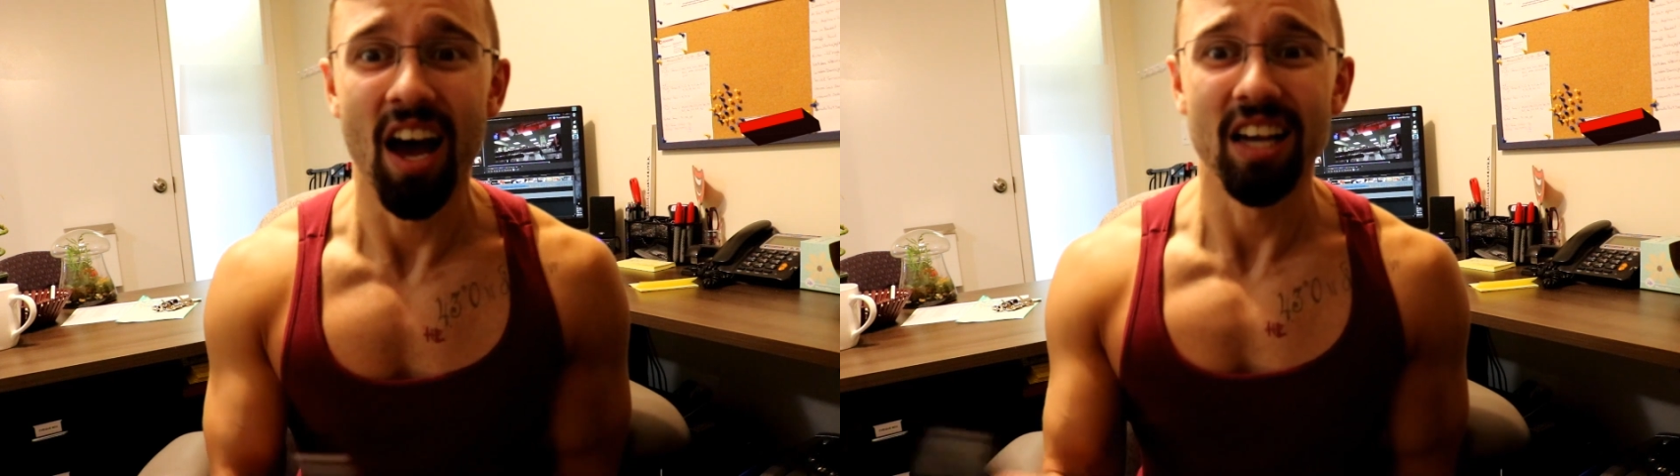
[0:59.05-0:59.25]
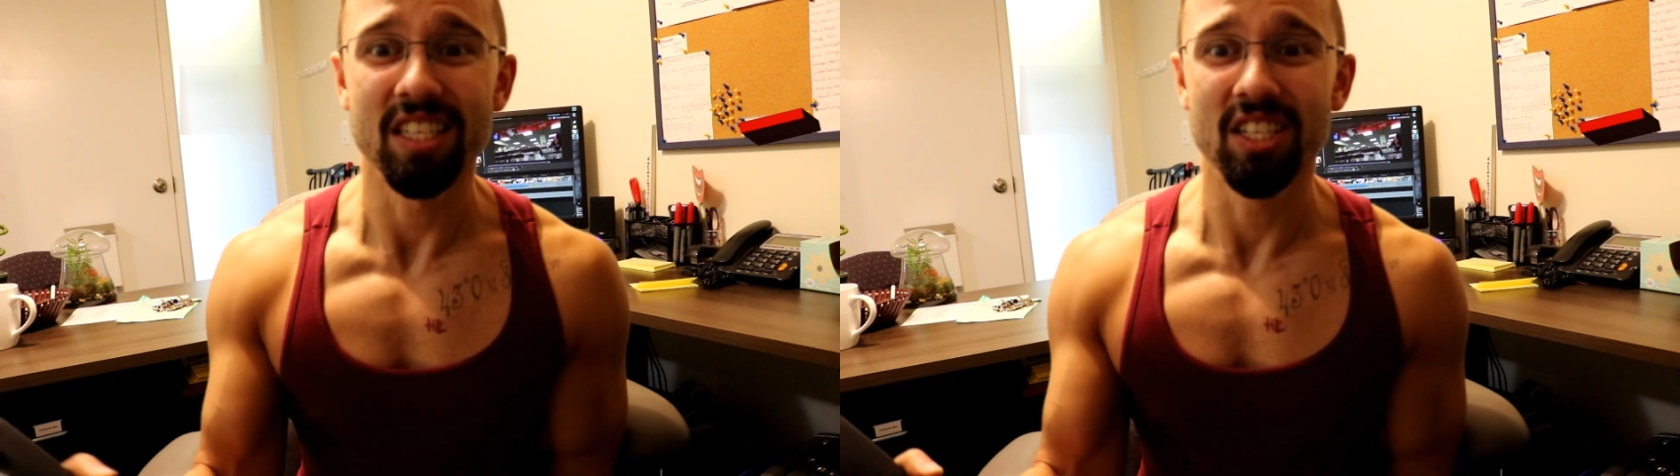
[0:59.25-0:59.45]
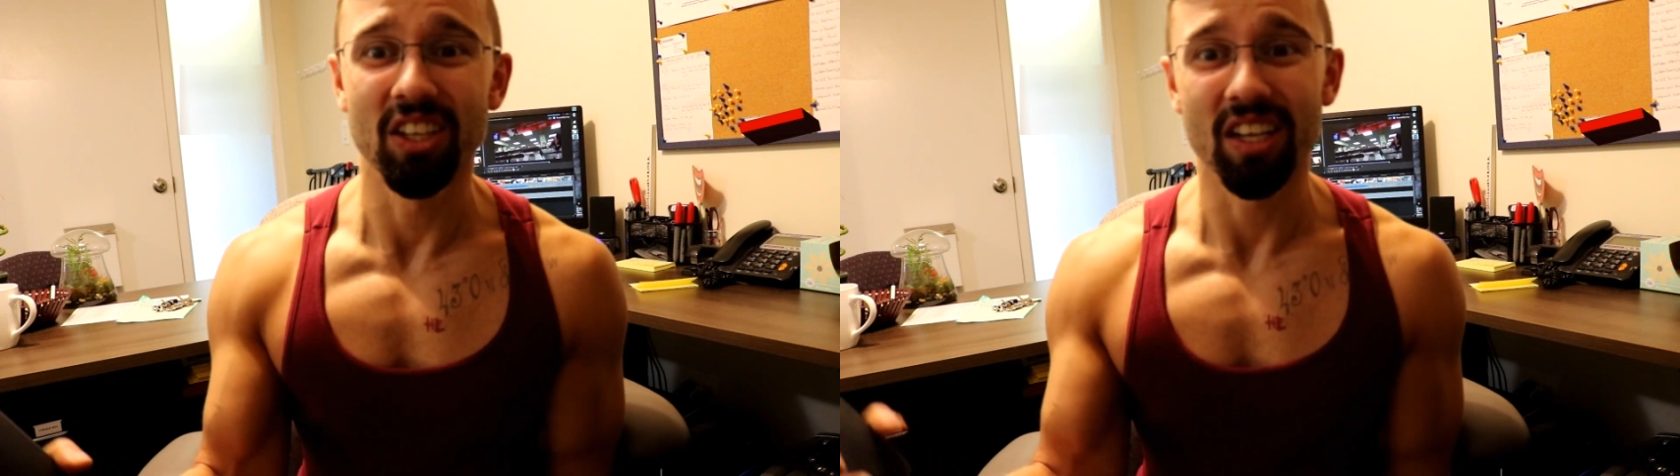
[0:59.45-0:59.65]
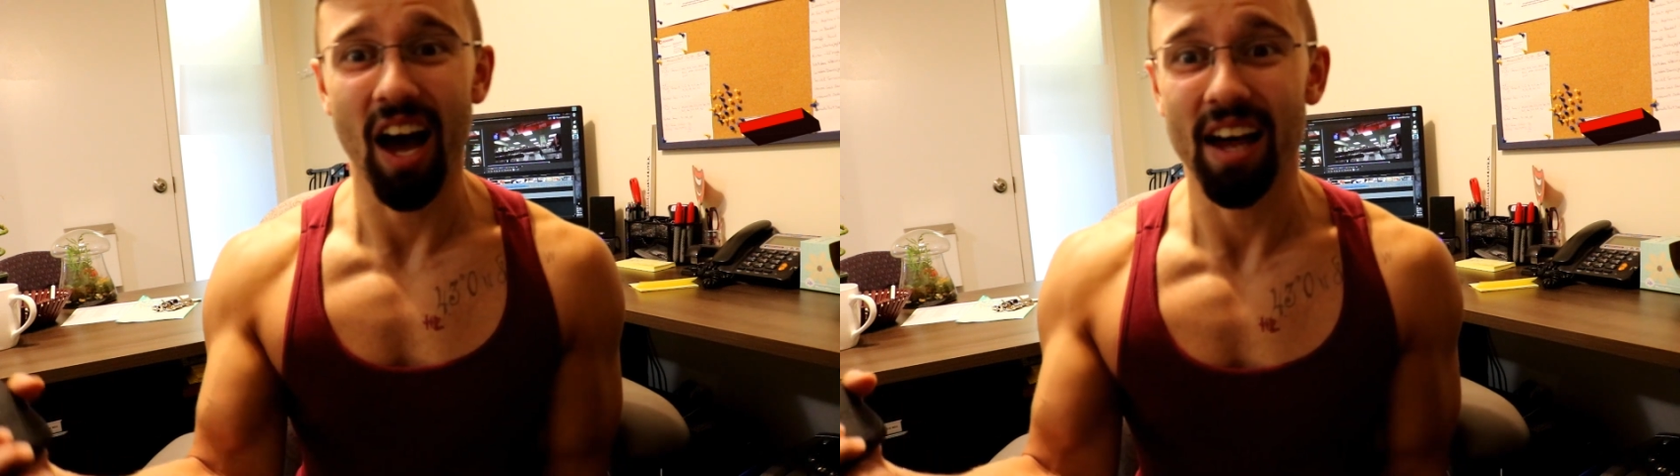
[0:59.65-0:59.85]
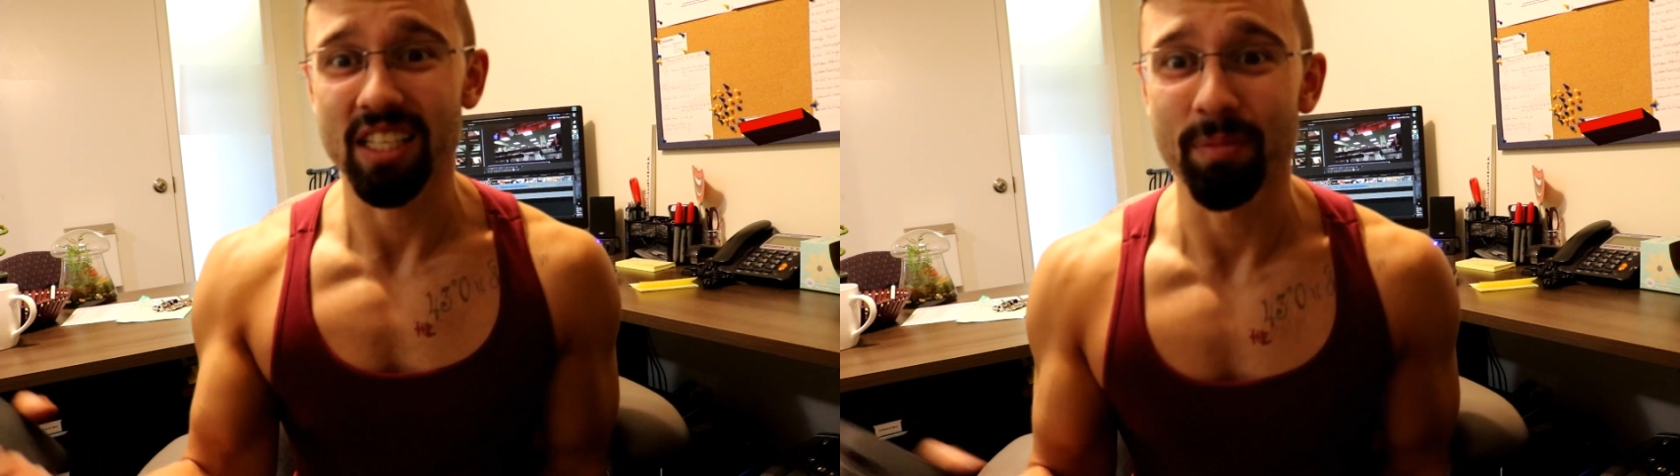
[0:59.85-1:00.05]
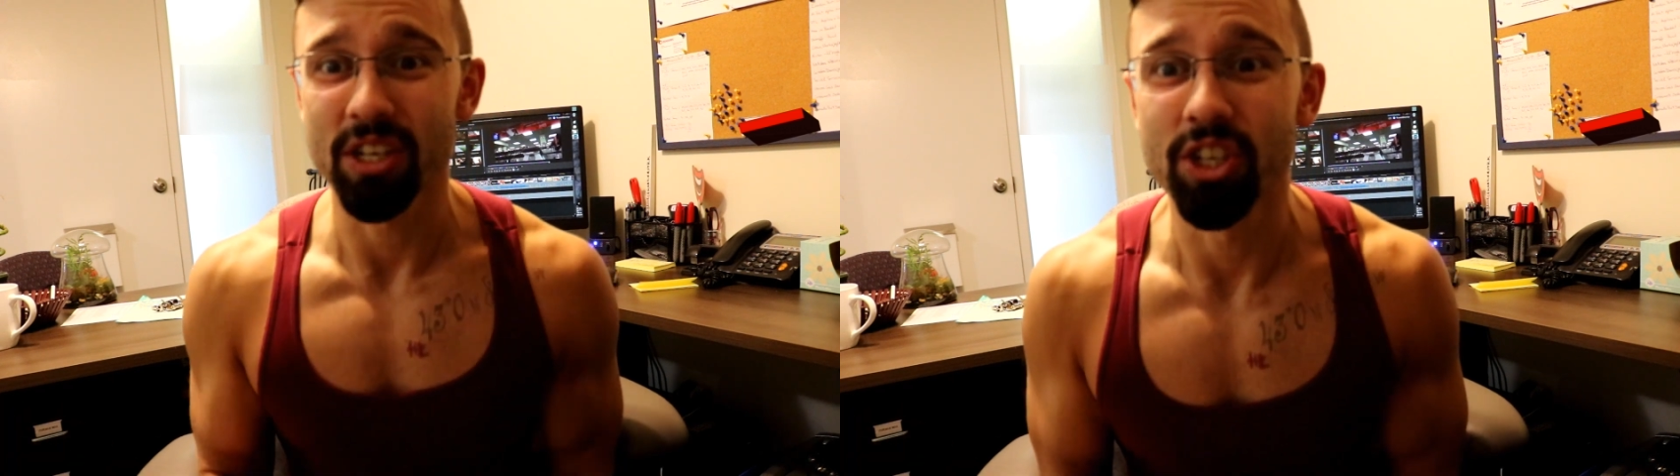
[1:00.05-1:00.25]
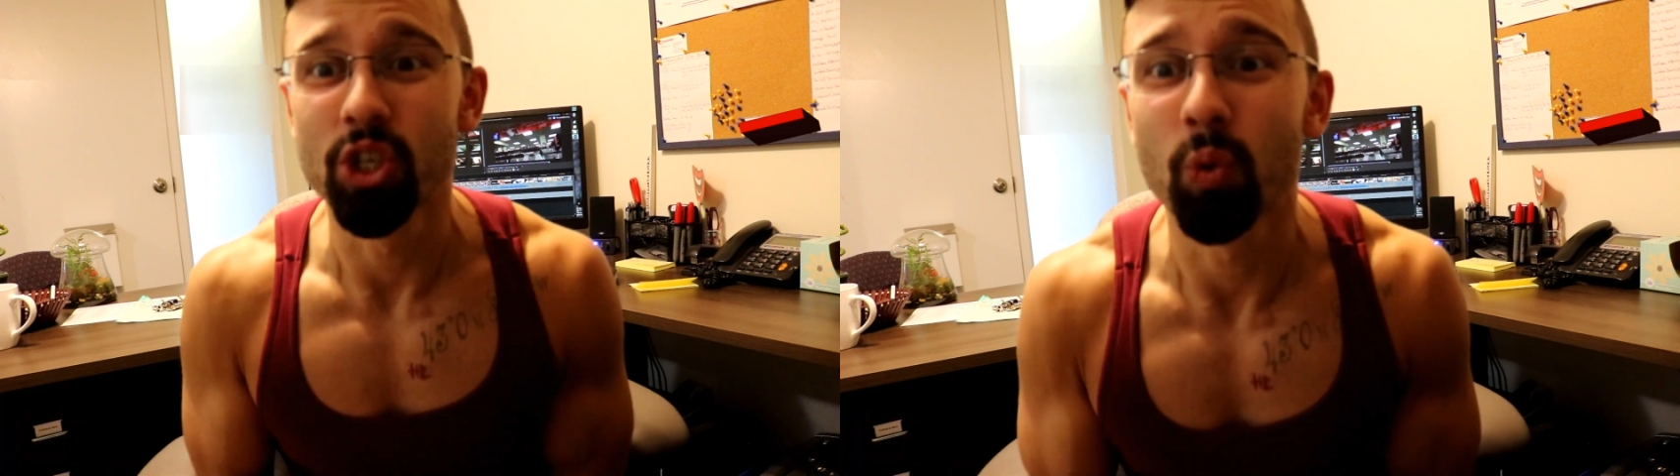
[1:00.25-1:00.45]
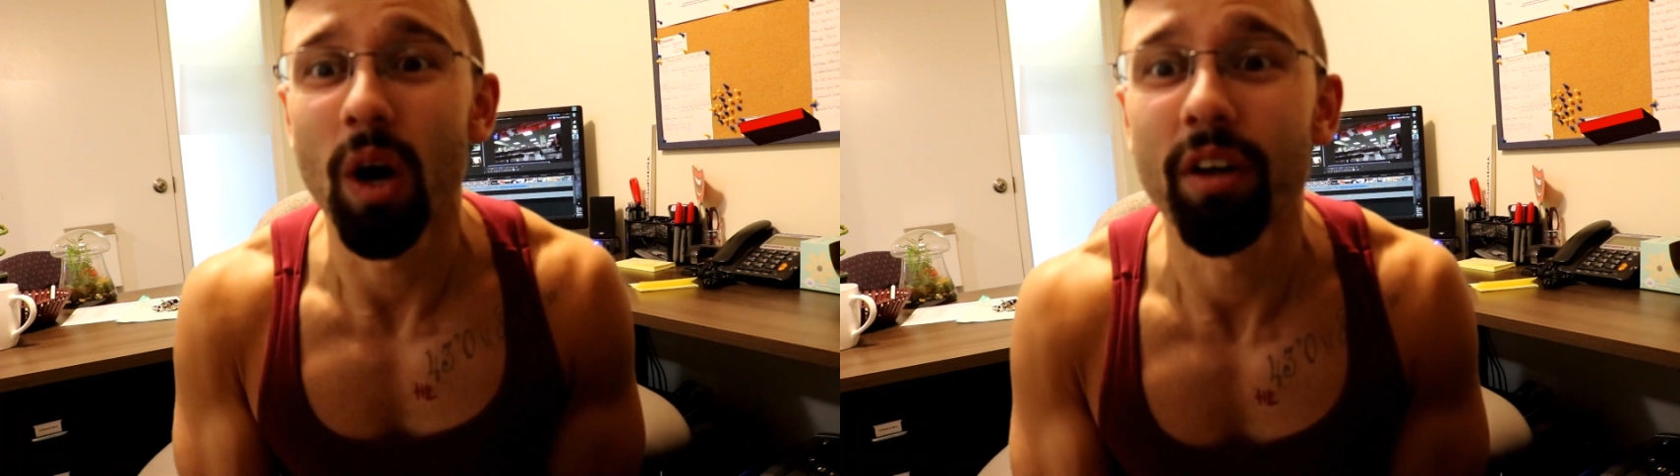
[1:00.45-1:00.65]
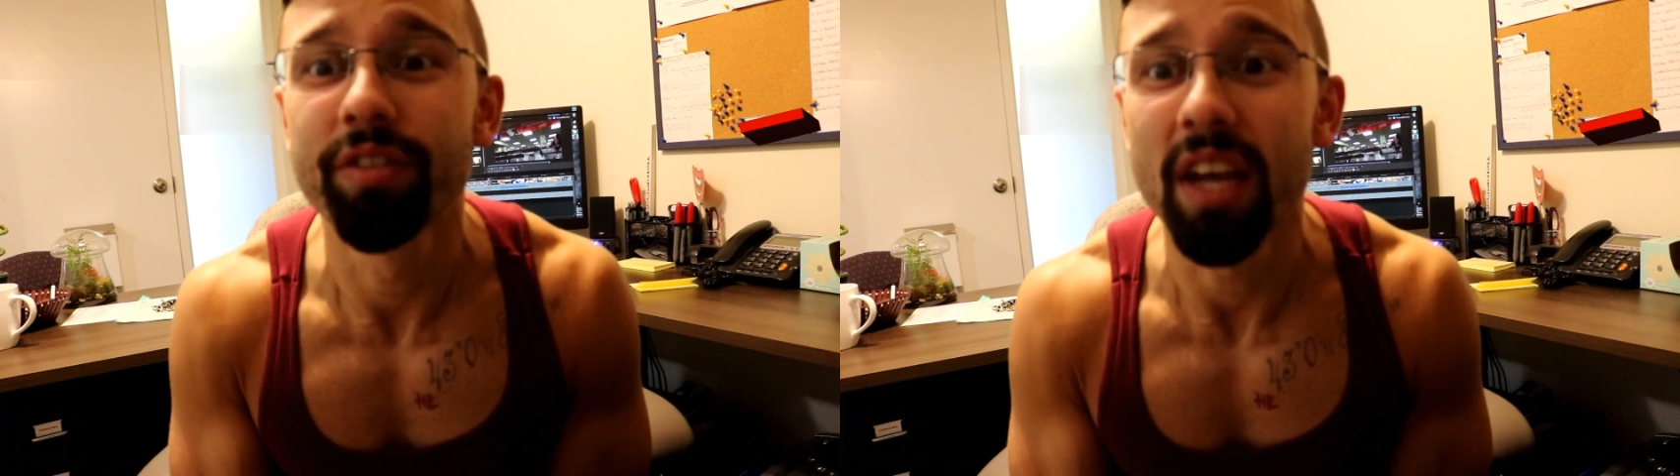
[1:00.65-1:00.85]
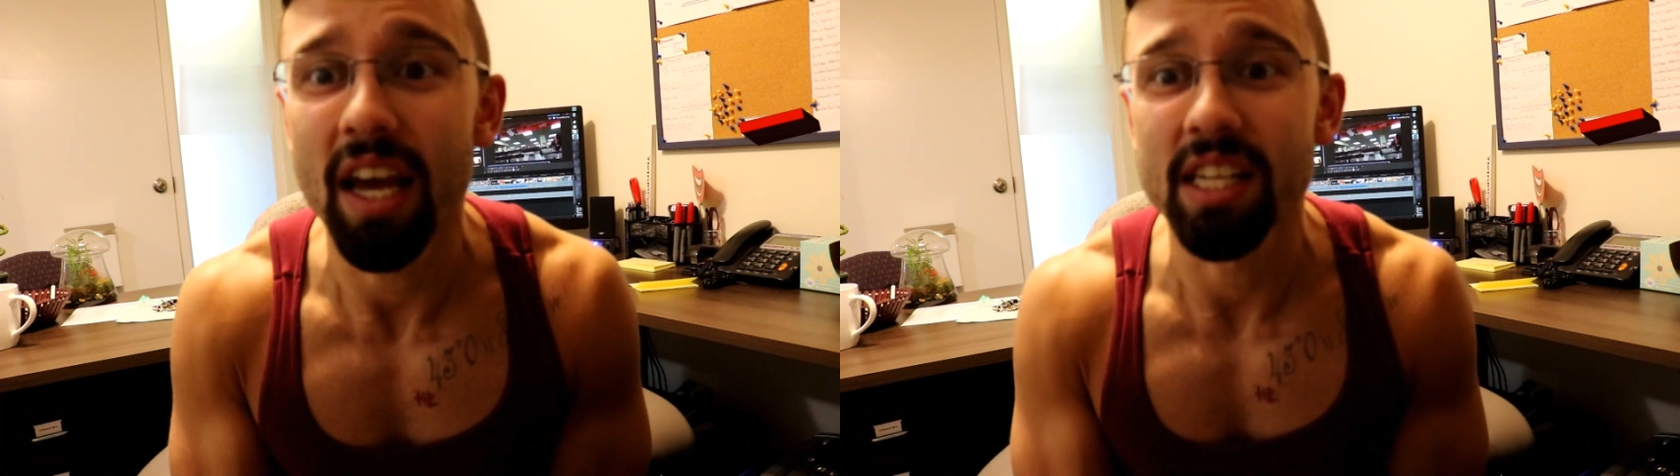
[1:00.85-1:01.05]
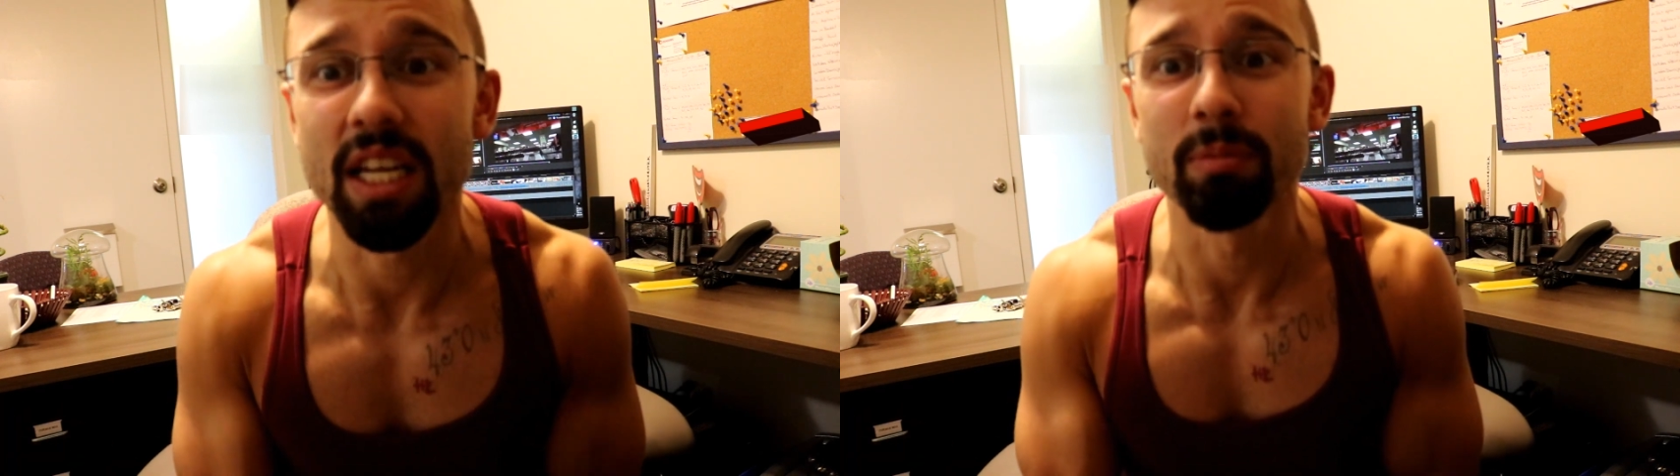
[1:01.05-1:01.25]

Still got, as I mentioned, twelve days,